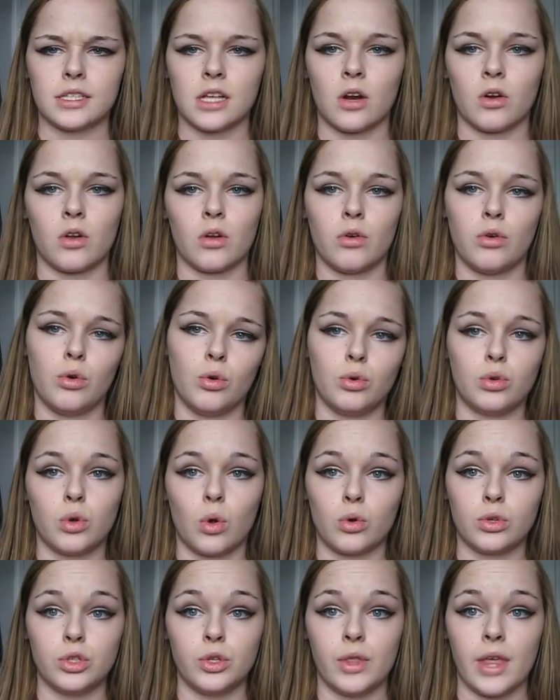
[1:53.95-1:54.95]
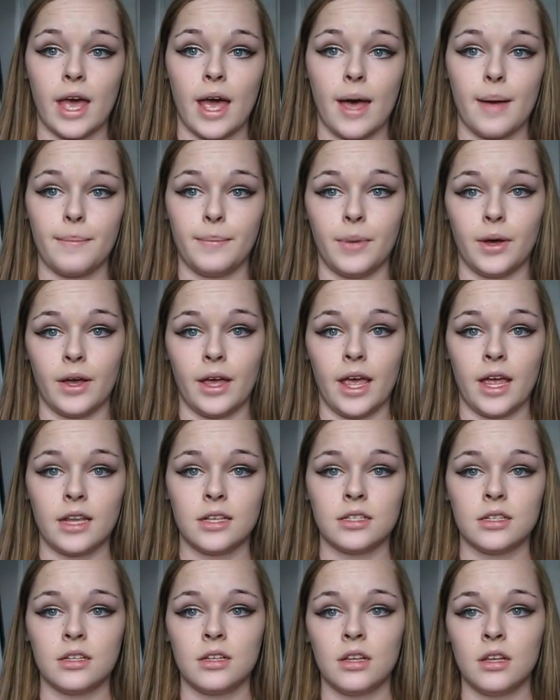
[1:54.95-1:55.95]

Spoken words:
I don't know who told you that, but